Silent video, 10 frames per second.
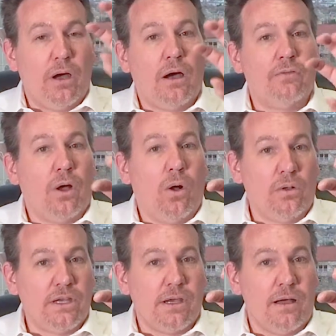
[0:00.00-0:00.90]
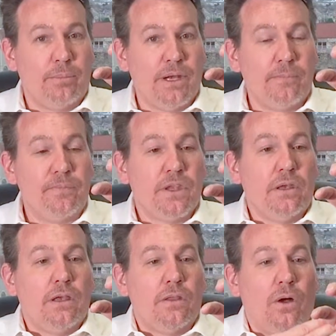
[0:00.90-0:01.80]
of the holding company.
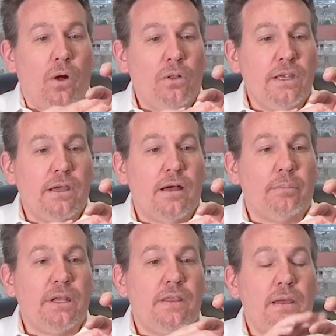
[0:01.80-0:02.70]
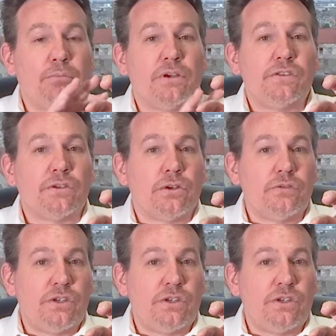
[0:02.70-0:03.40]
The holding company then preserves